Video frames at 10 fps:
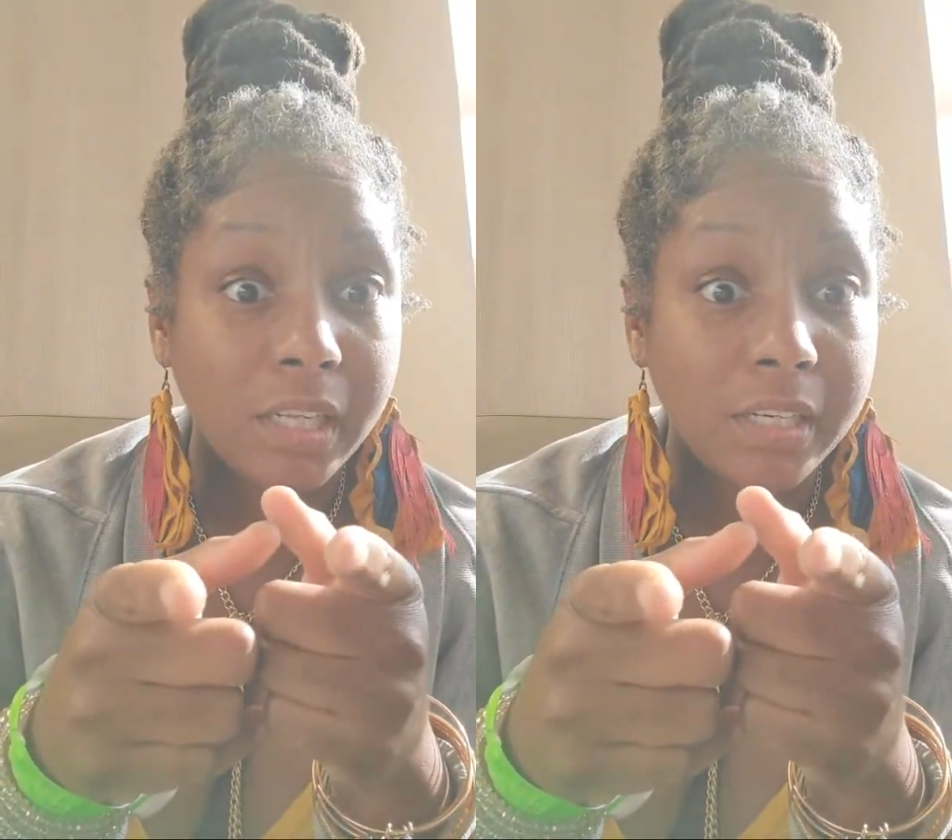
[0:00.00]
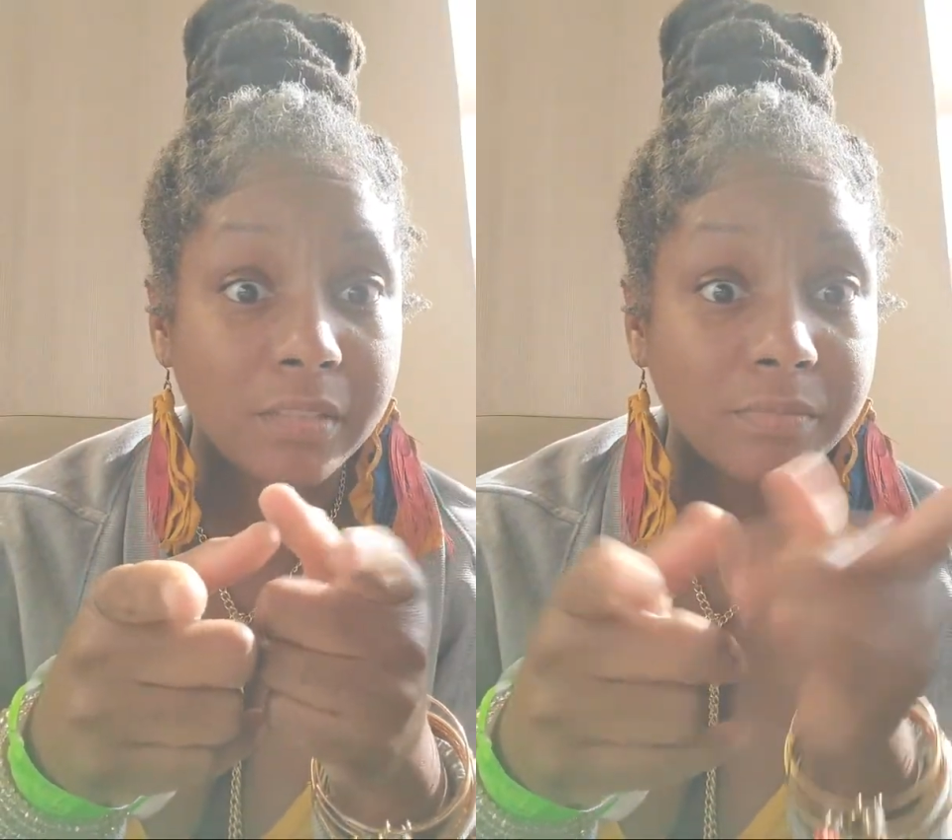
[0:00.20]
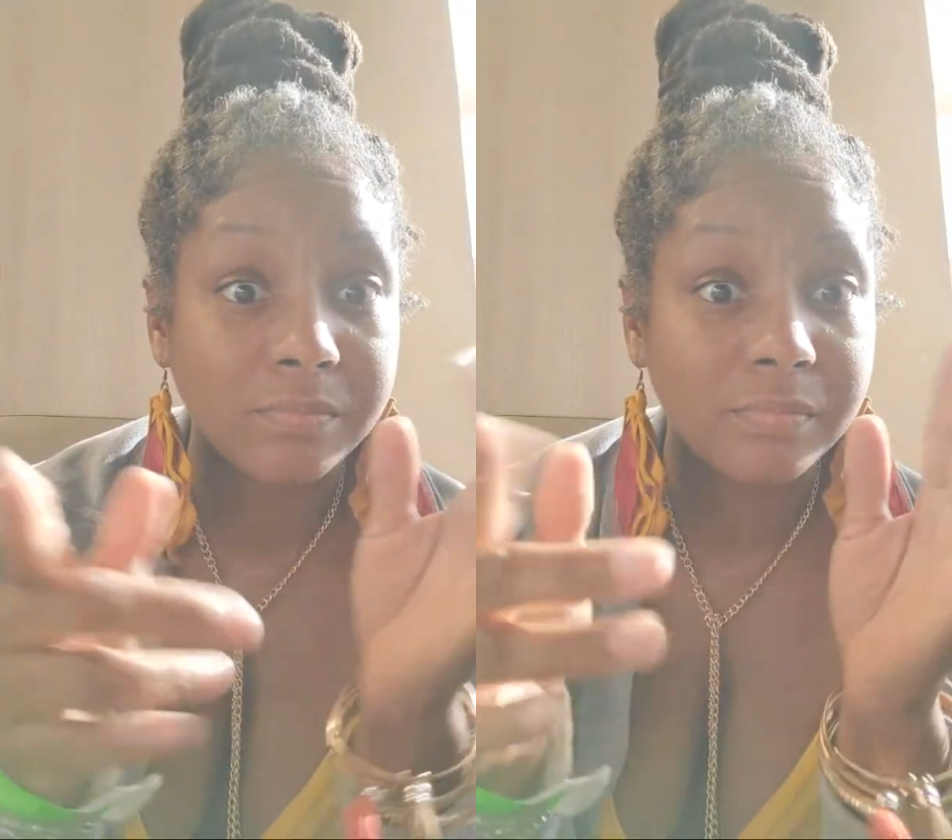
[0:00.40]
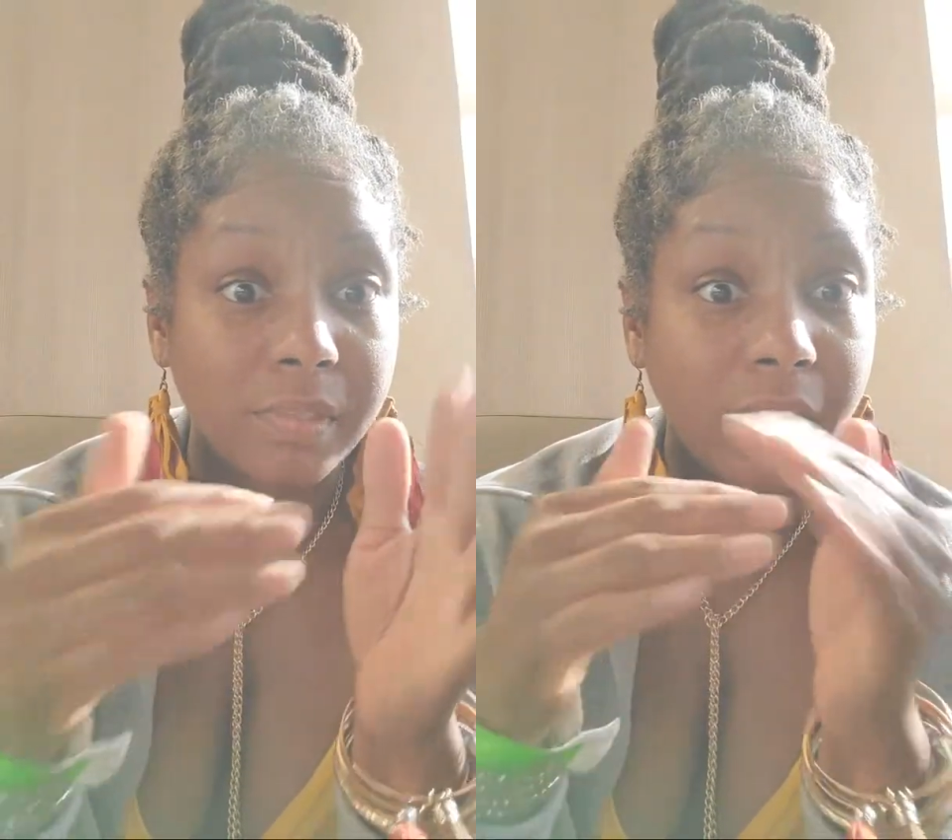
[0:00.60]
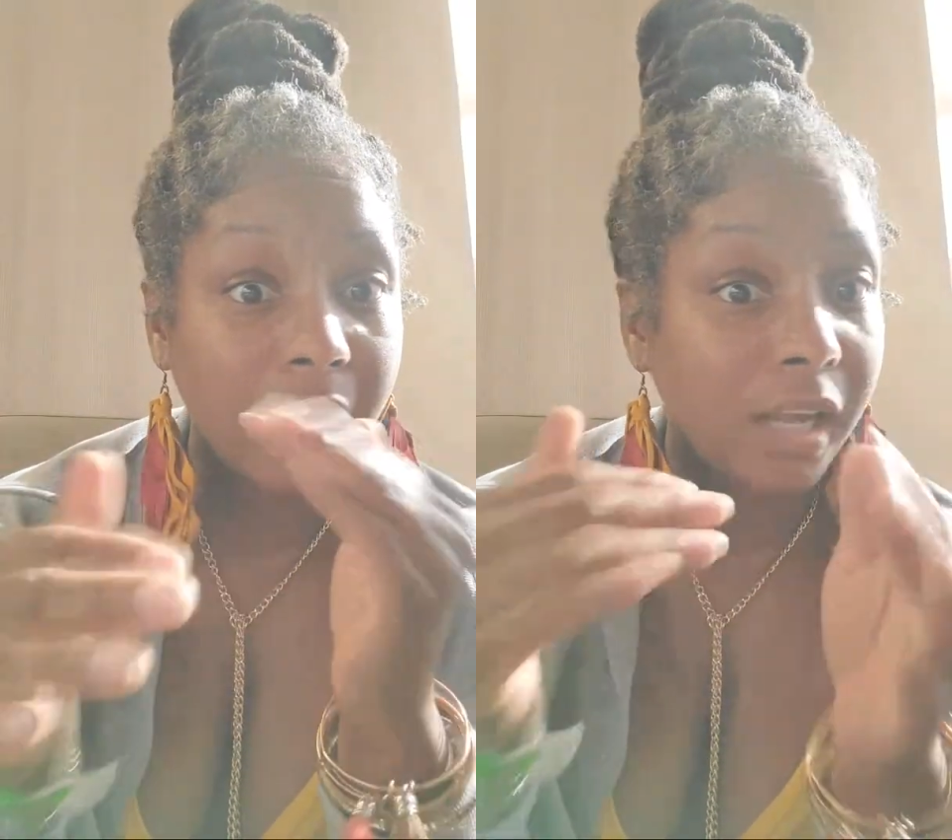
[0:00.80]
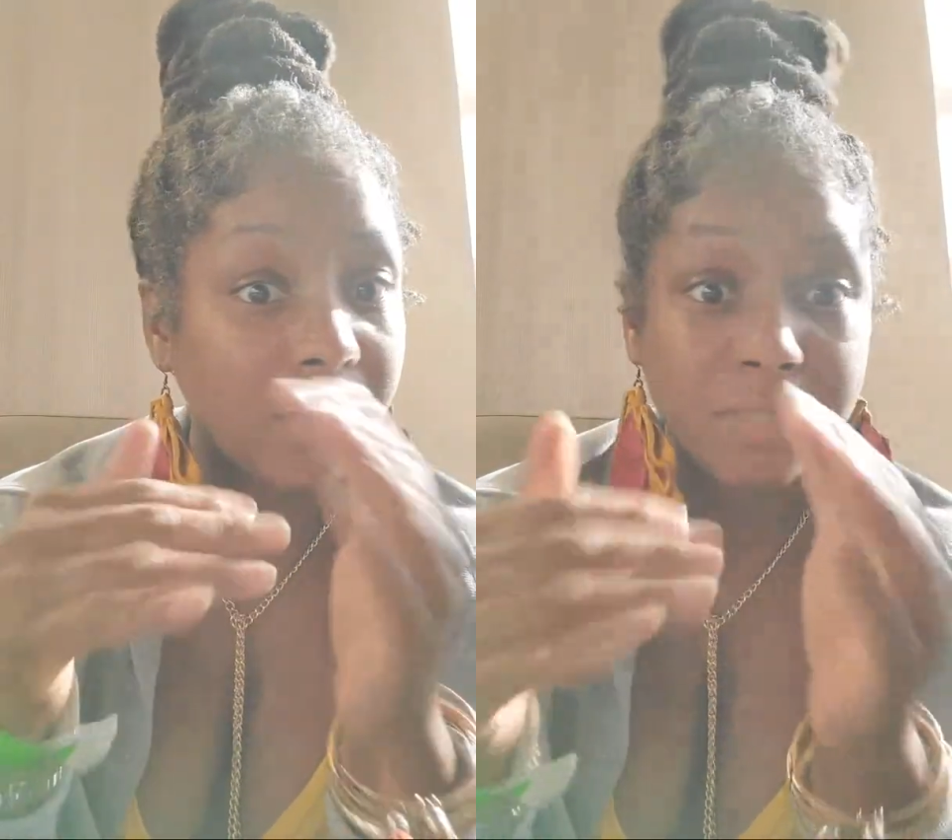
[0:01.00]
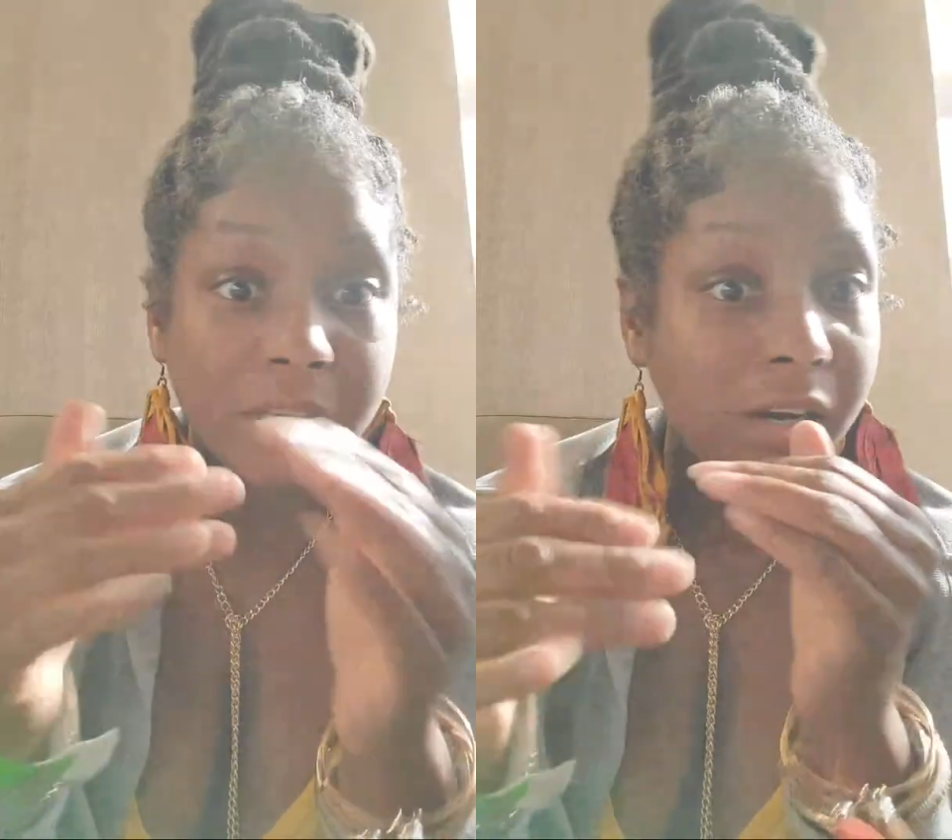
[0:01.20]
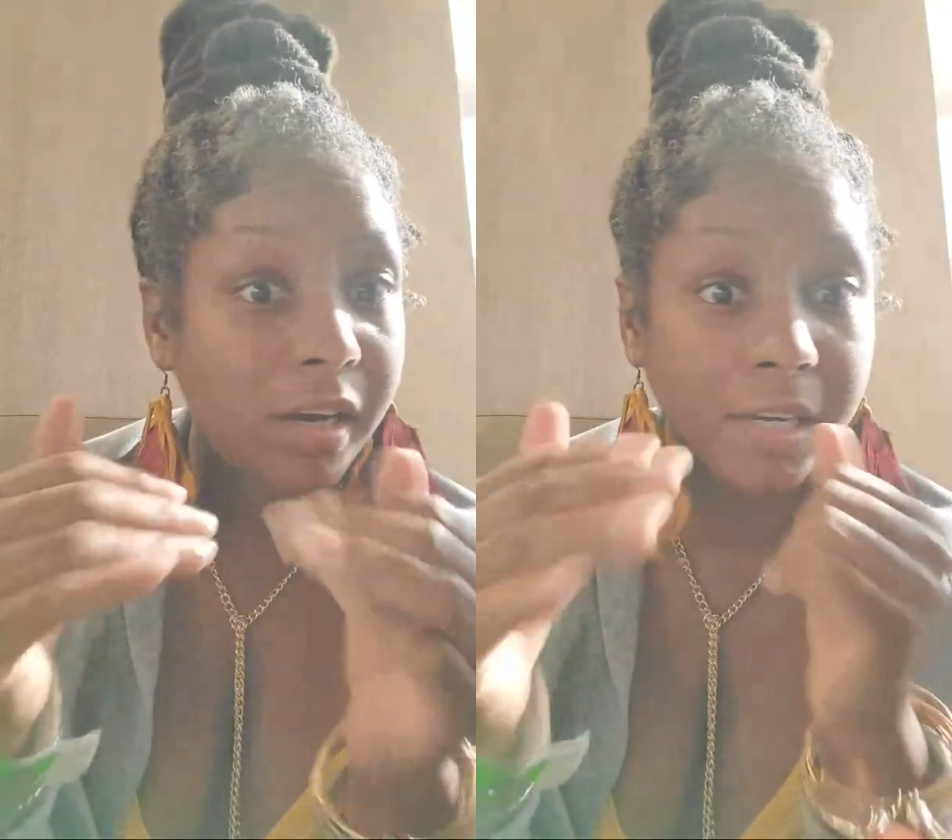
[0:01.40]
later. I'm
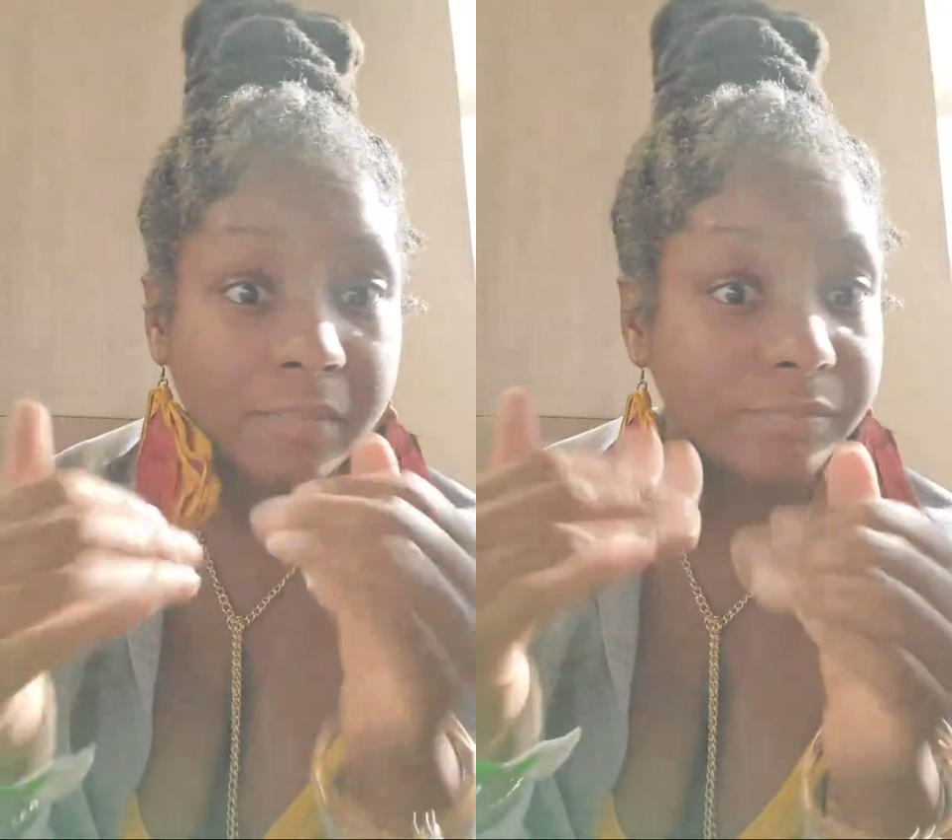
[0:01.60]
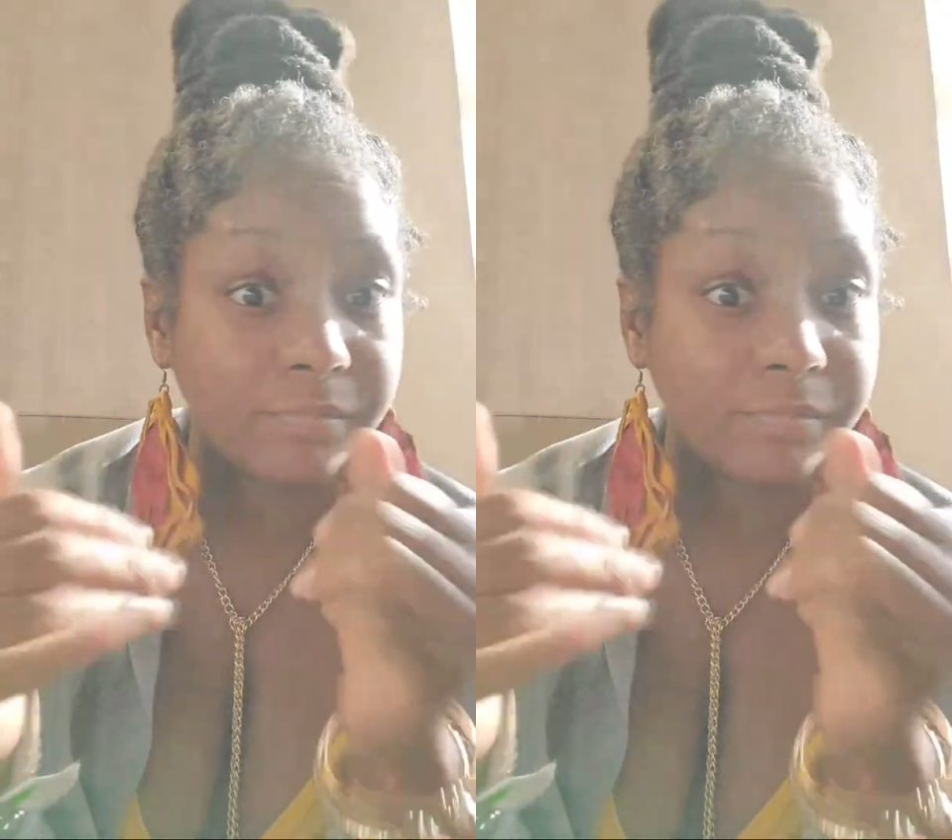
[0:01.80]
sorry.